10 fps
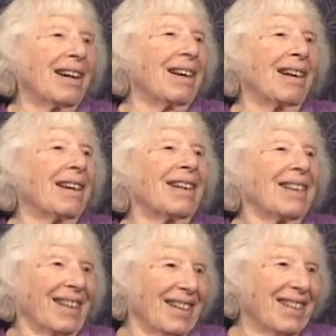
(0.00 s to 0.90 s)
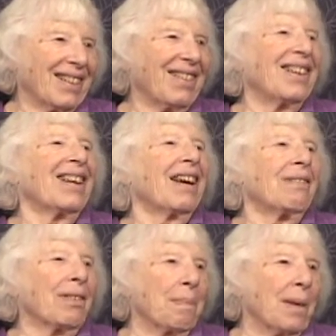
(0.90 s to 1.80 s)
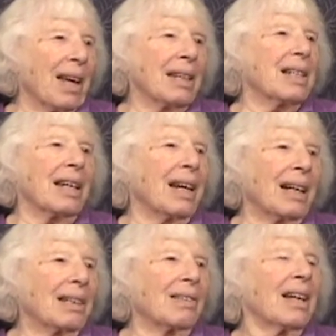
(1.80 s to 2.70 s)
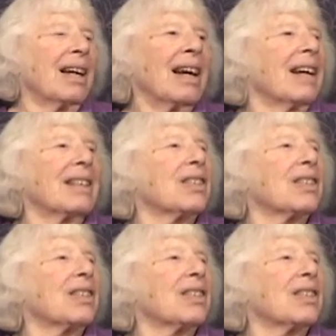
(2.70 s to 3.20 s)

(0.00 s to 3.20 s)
on a on young soldier who from came that town. From that town.